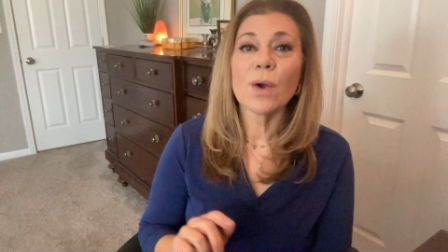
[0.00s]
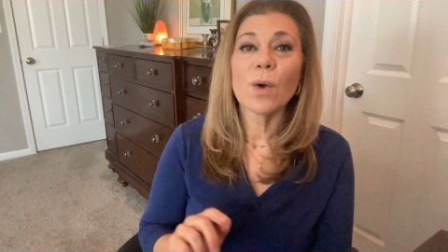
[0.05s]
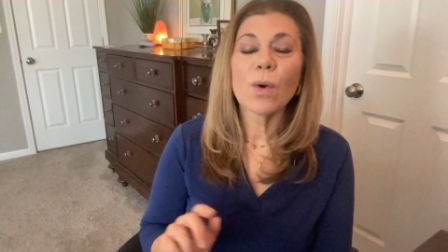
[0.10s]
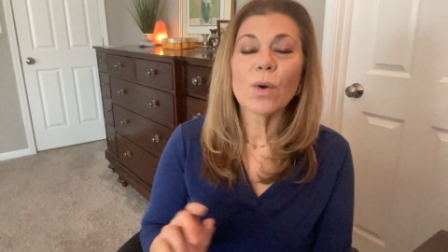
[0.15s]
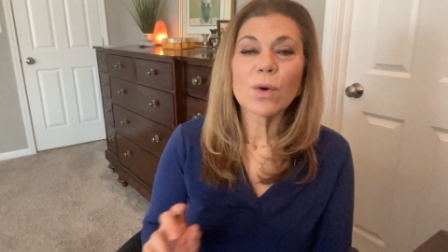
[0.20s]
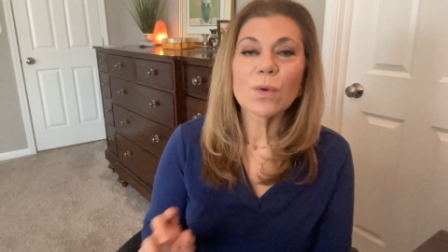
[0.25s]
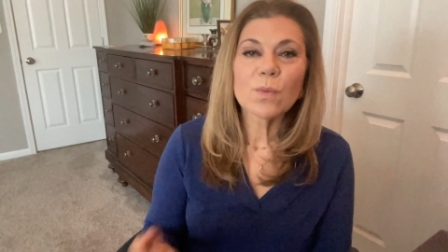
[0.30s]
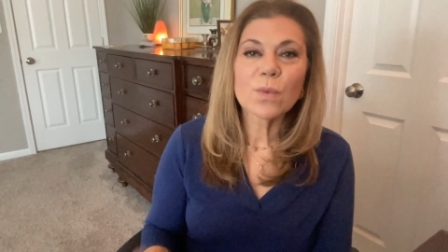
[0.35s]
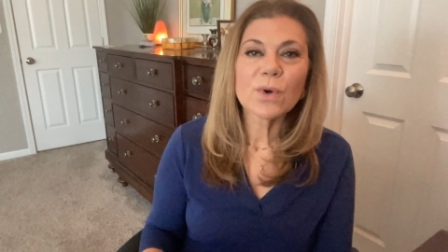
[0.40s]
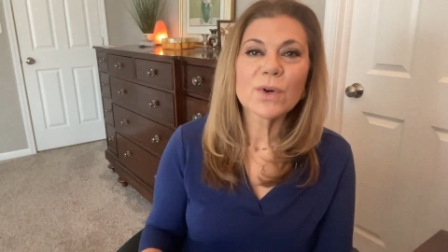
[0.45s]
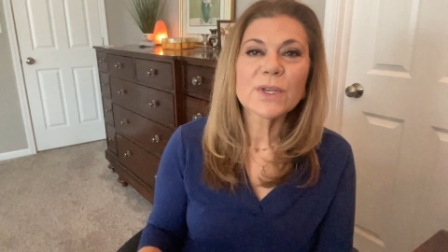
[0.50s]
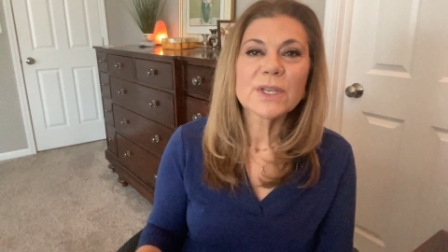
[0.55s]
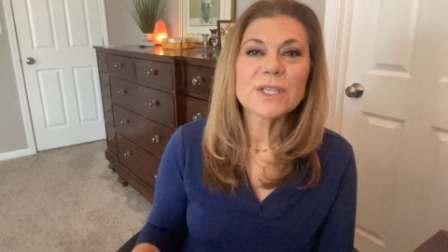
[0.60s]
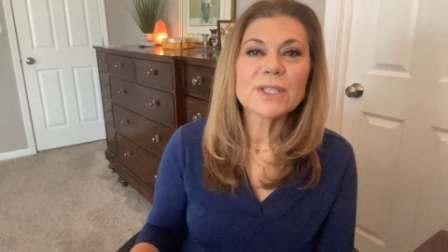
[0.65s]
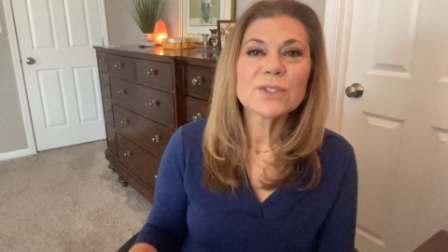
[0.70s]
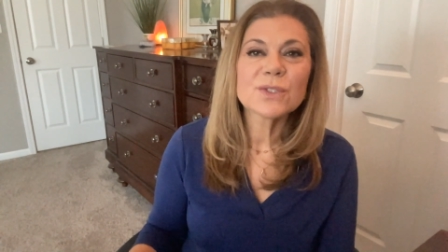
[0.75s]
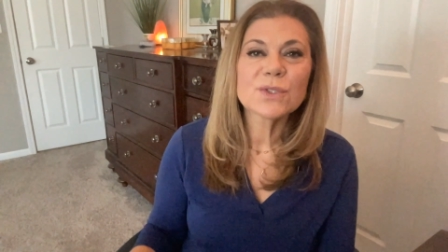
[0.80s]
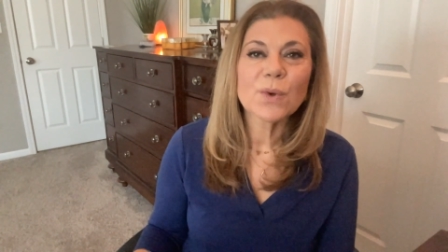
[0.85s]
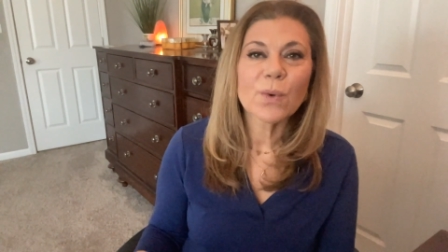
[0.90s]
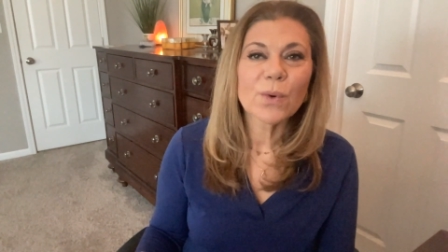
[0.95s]
or
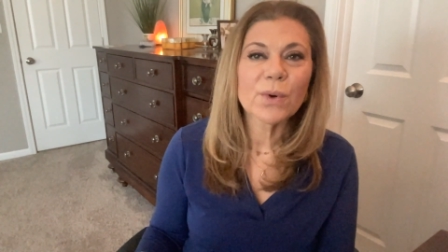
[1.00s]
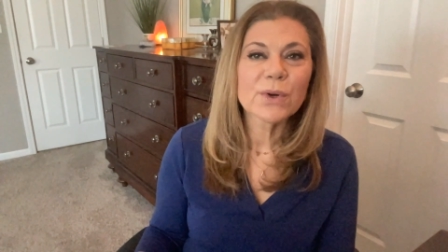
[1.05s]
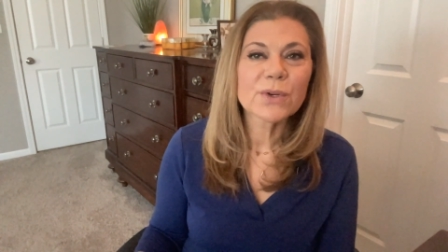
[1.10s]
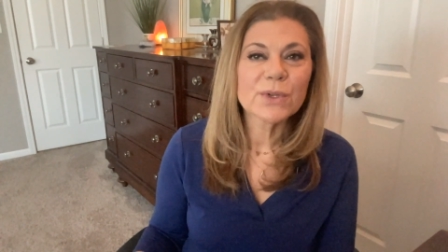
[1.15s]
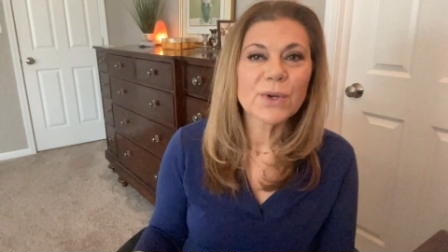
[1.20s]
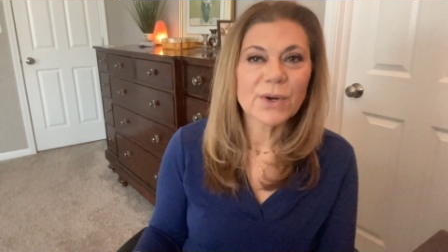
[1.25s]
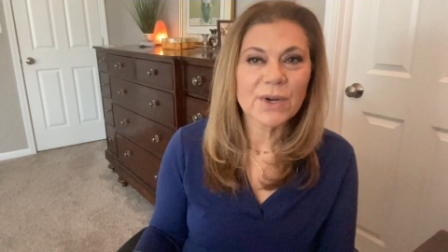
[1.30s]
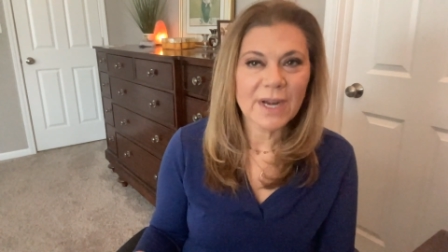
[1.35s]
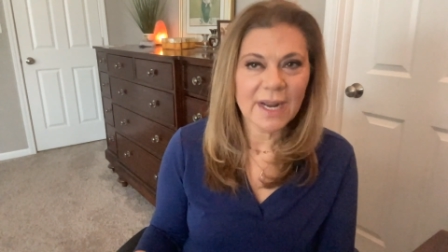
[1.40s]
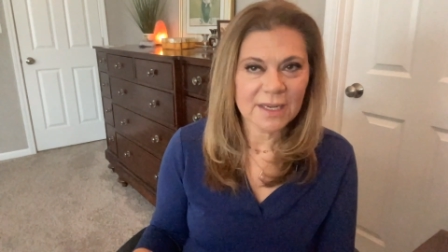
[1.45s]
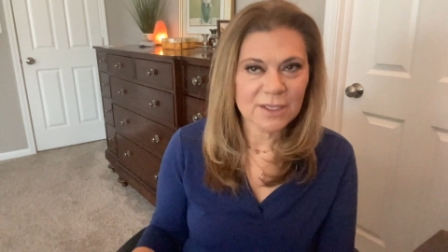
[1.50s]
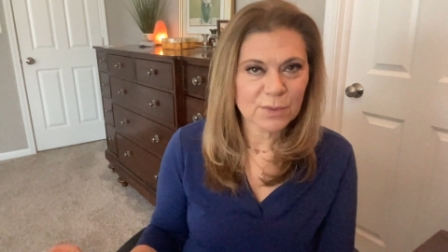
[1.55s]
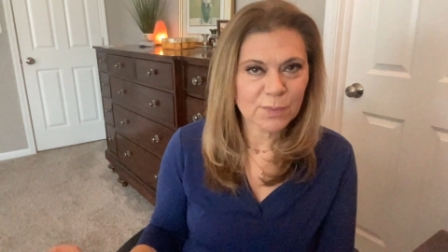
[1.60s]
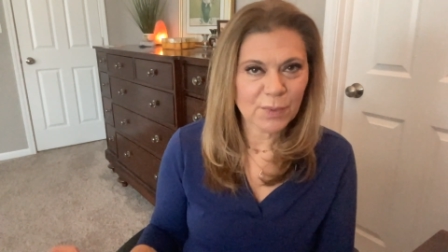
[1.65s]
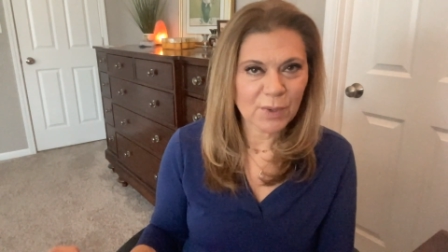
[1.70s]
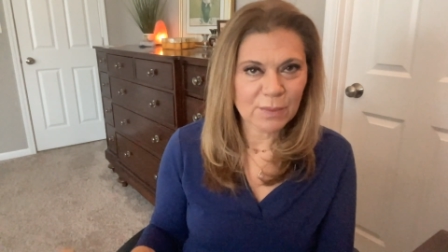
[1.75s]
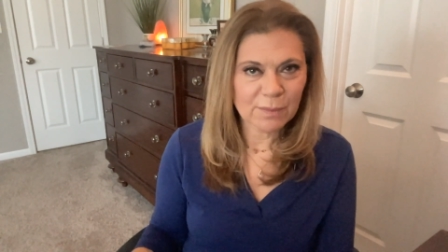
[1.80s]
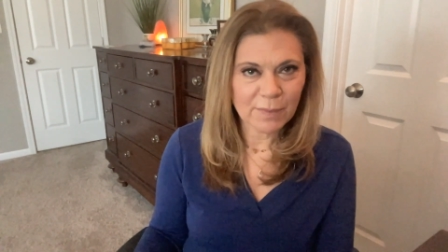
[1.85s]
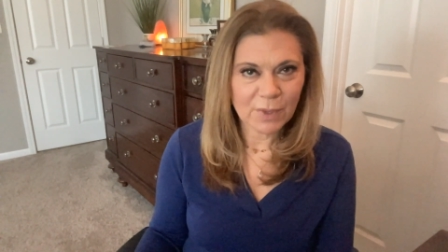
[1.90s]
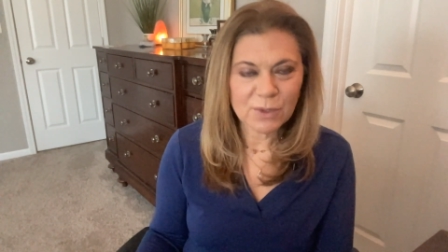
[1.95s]
working toward your next
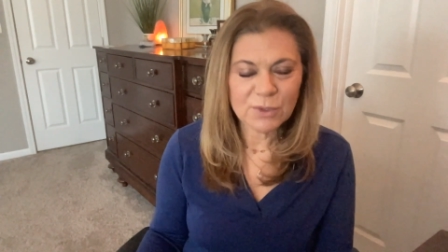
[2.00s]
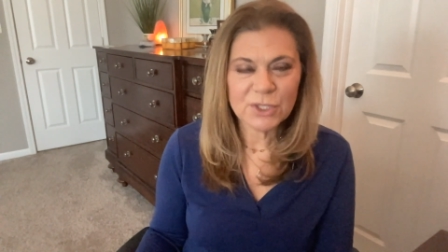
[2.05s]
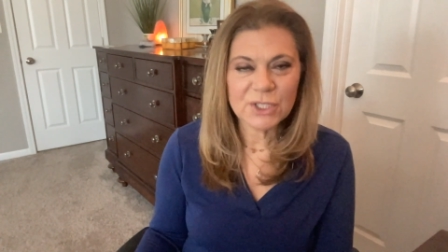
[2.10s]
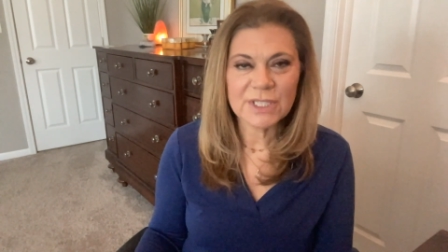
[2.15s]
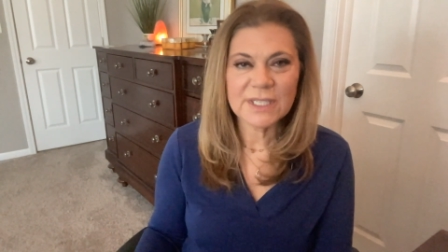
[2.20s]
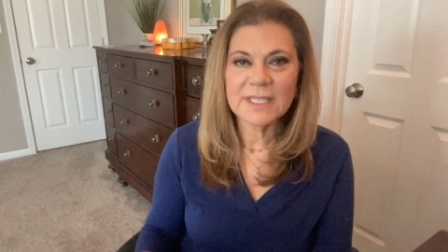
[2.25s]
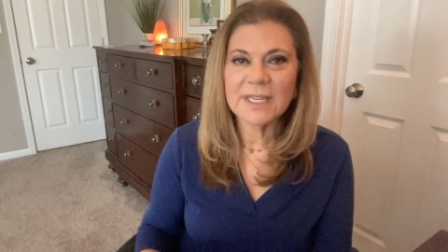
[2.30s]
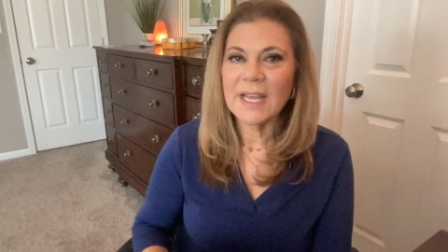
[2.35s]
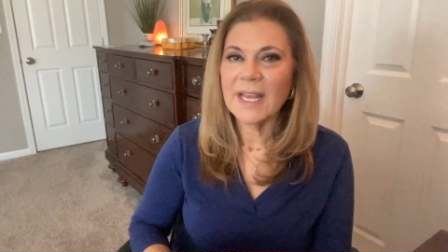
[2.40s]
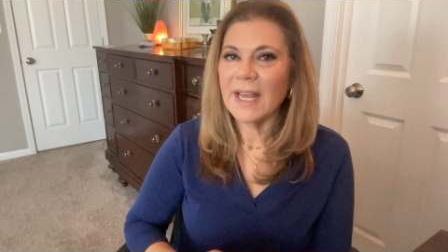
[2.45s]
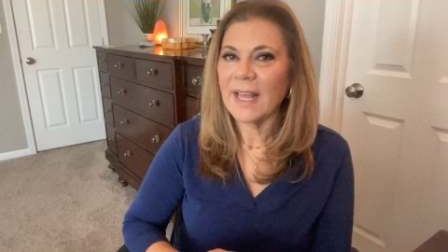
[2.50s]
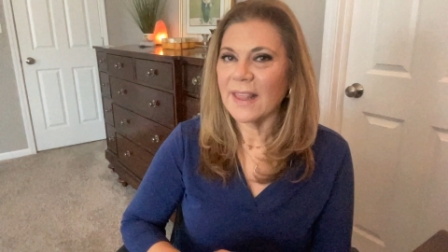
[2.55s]
promotion,